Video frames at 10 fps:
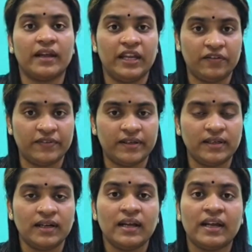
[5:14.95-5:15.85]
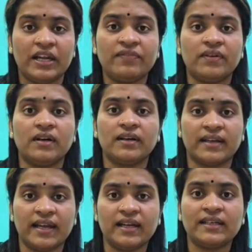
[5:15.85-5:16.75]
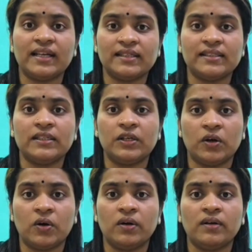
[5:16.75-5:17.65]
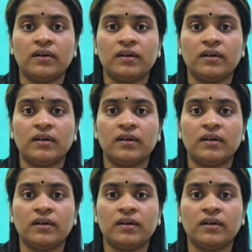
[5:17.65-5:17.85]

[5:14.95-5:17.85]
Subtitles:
Even if a cake doesn't not